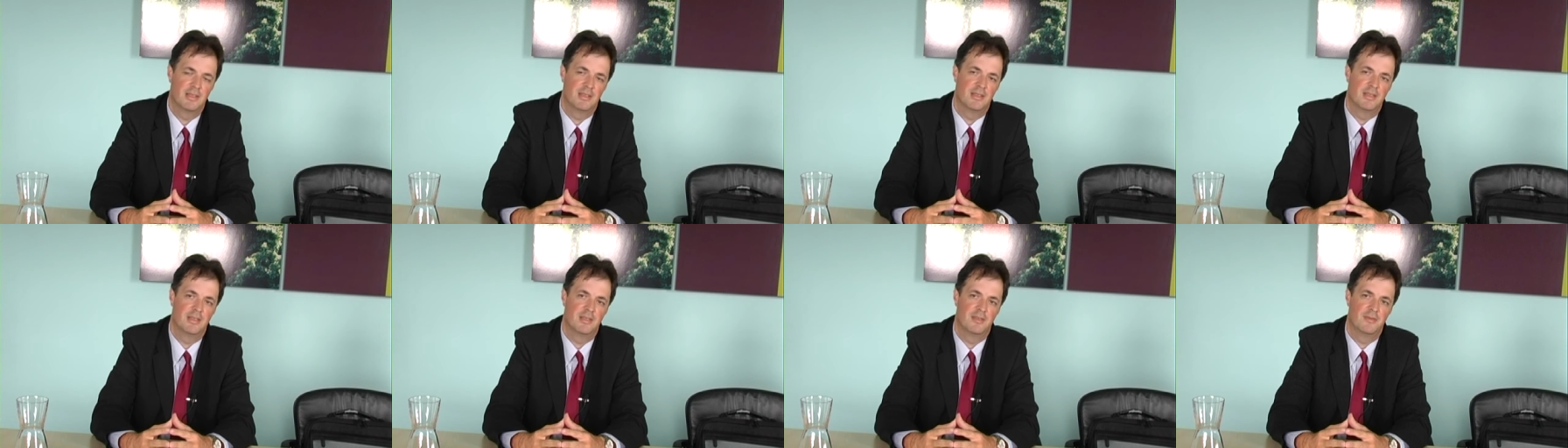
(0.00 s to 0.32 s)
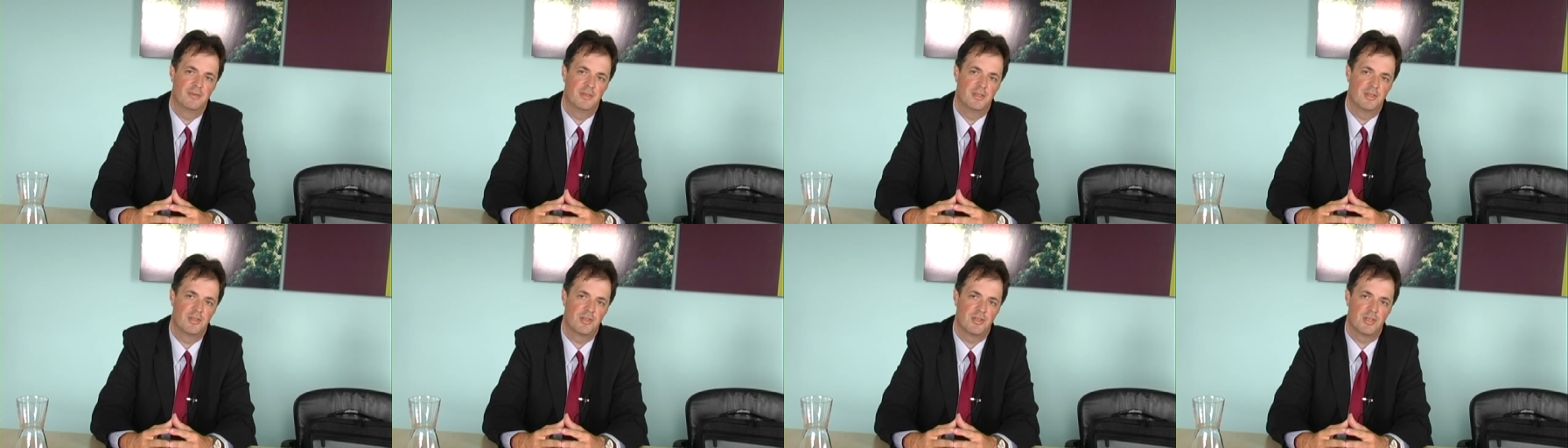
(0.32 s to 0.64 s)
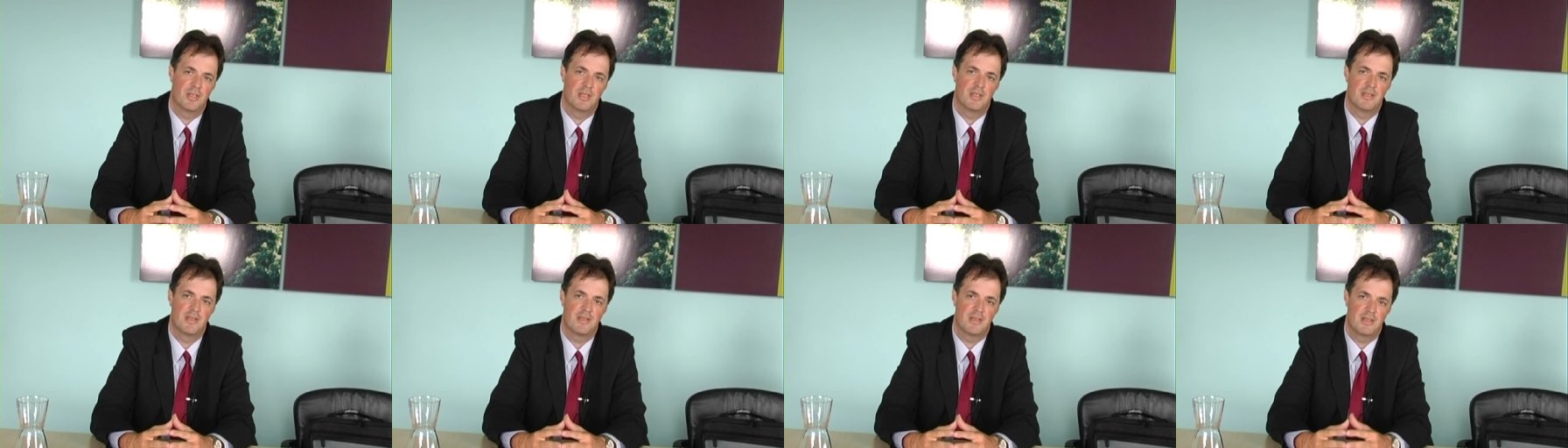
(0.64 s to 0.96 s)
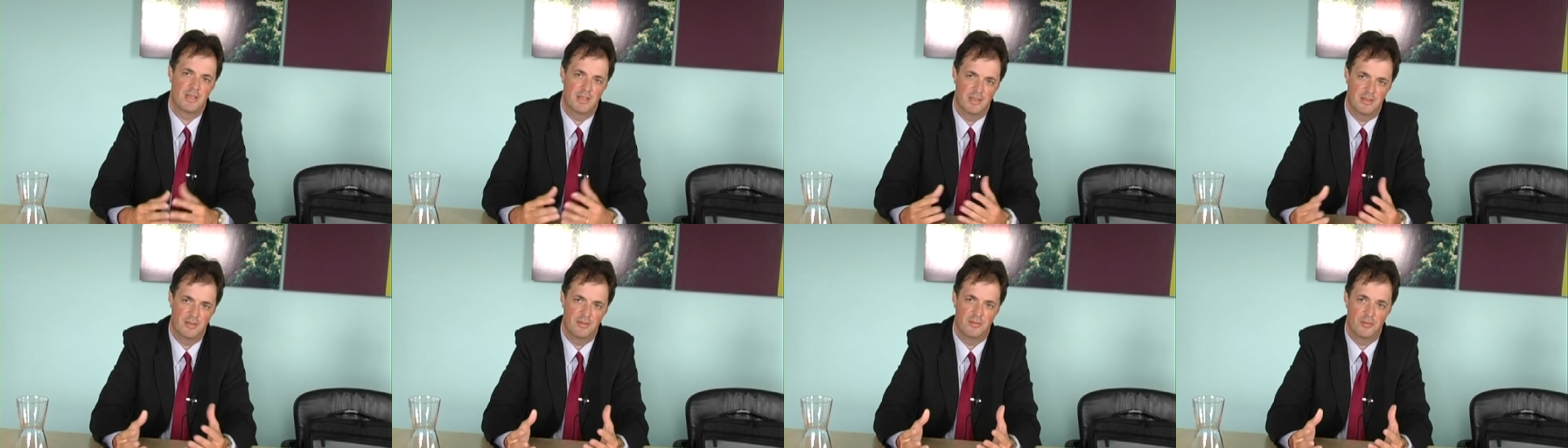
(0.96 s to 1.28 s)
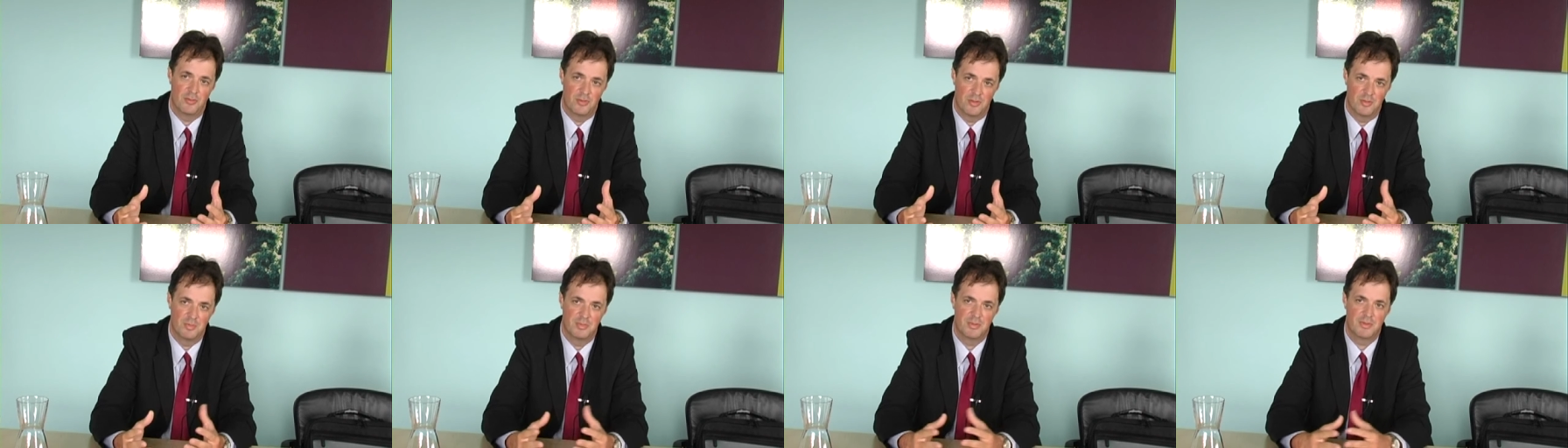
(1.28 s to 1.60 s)
uh, which has hit
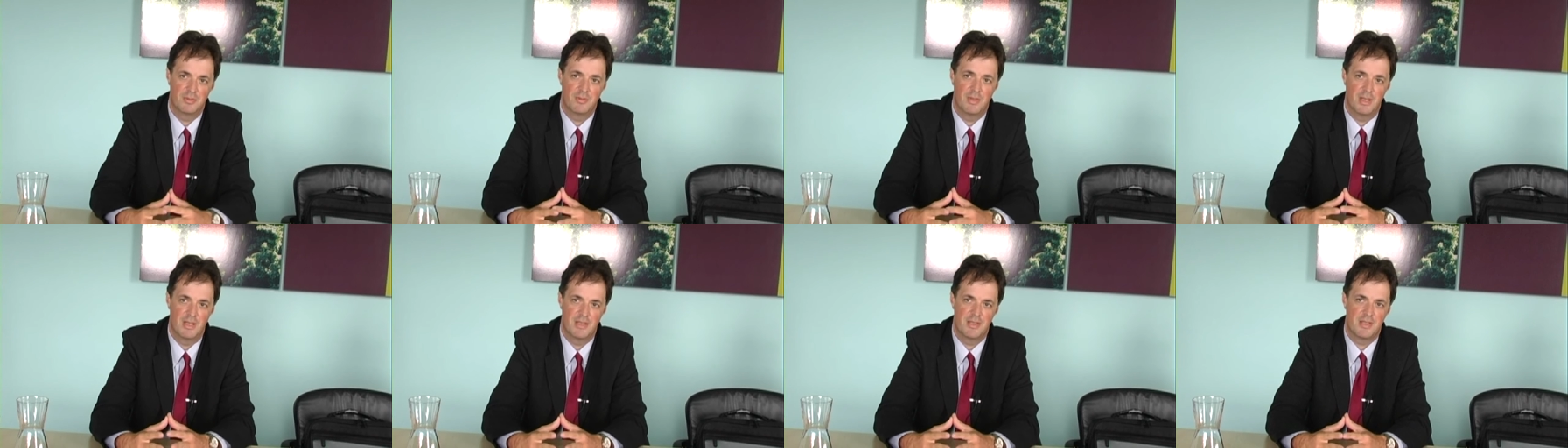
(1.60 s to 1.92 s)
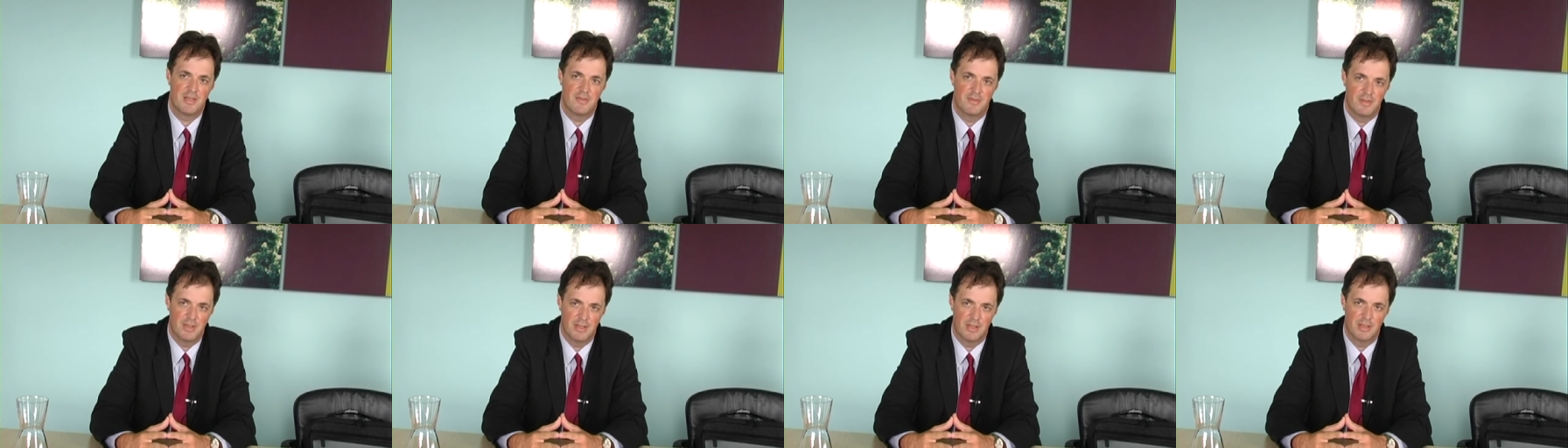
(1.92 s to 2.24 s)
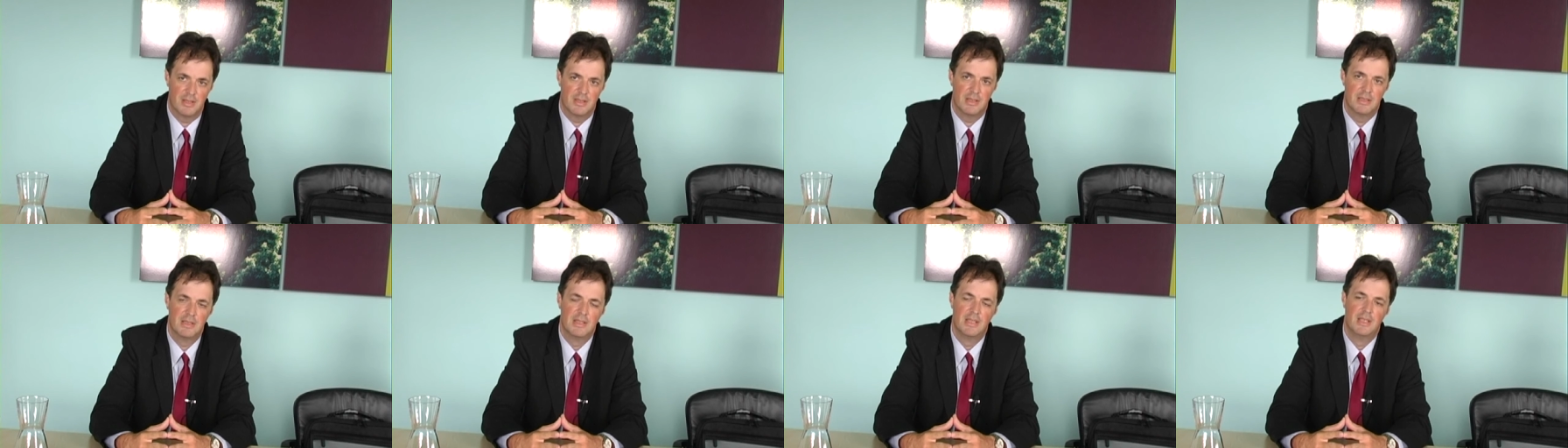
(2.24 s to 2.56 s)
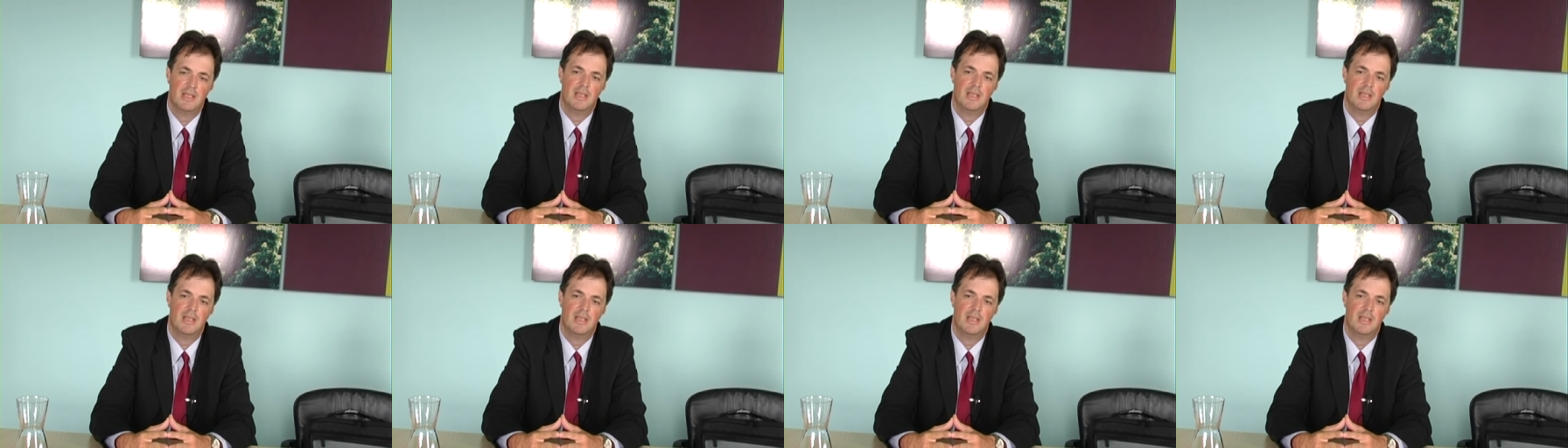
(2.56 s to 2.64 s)
Europe quite severely,